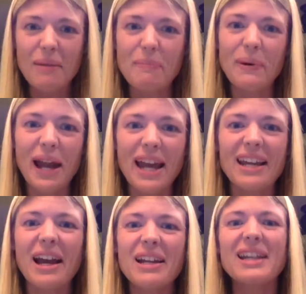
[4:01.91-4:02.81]
but I
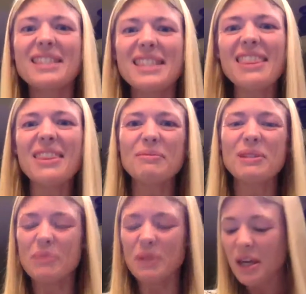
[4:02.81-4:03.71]
can set them
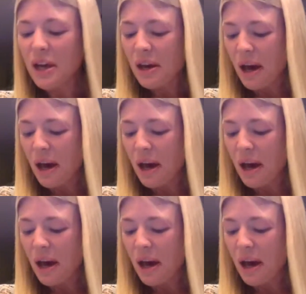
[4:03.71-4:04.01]
to be